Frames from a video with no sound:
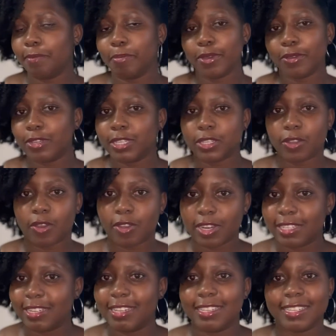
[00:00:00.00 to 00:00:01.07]
Because
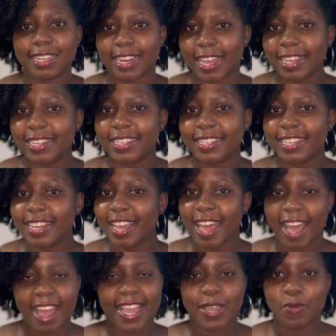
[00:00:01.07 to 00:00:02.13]
honestly, the night
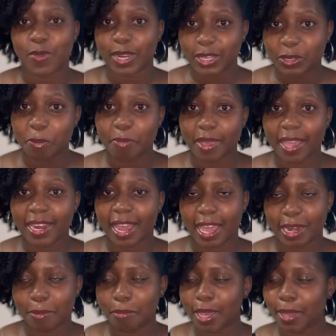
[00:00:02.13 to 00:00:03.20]
I went to bed
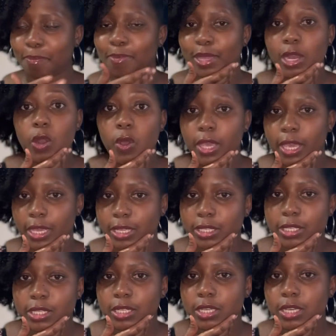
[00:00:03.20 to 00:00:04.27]
and my
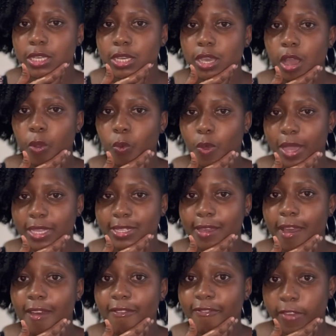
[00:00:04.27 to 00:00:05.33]
pillowcase was
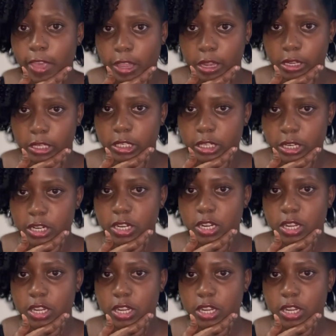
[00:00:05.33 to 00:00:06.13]
filled